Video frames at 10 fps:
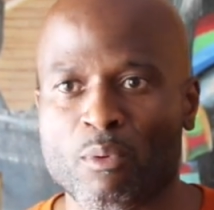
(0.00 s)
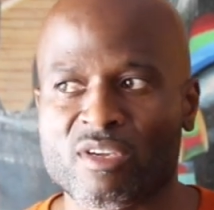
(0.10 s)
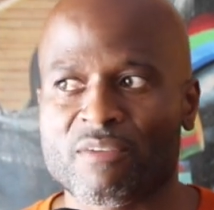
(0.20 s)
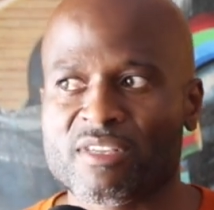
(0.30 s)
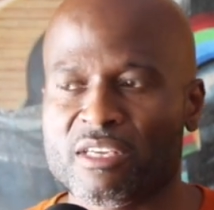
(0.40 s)
But
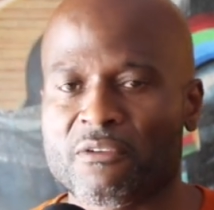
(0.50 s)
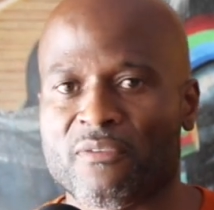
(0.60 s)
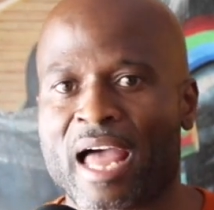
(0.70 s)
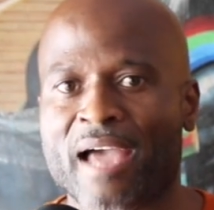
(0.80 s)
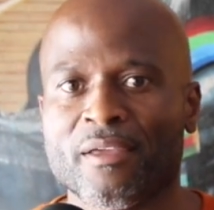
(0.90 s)
once I received the
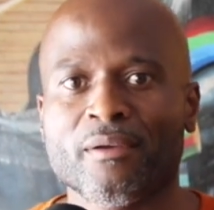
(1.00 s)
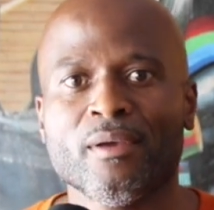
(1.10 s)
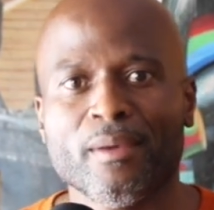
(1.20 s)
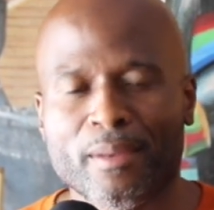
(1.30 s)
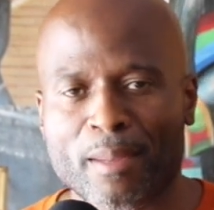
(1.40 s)
flyer,
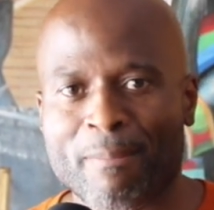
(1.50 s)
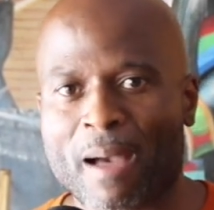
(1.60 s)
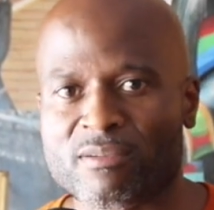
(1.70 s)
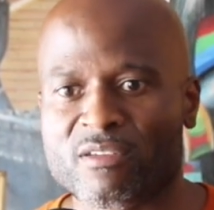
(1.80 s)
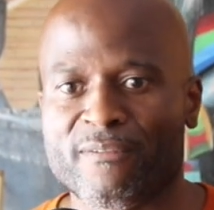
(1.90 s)
and
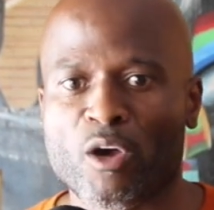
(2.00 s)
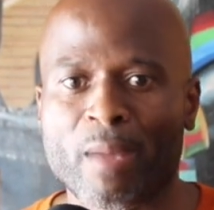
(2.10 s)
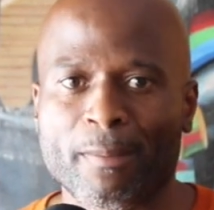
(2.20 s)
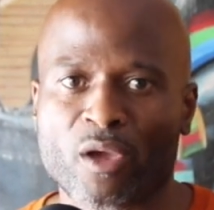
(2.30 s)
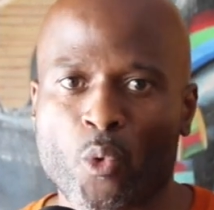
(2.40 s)
Baba Seville
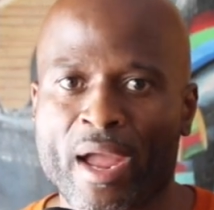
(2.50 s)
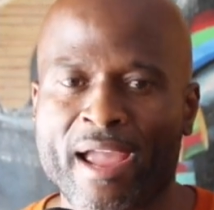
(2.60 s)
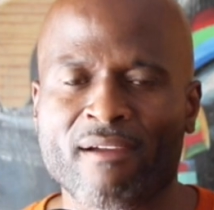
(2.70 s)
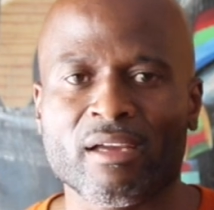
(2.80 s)
made me aware,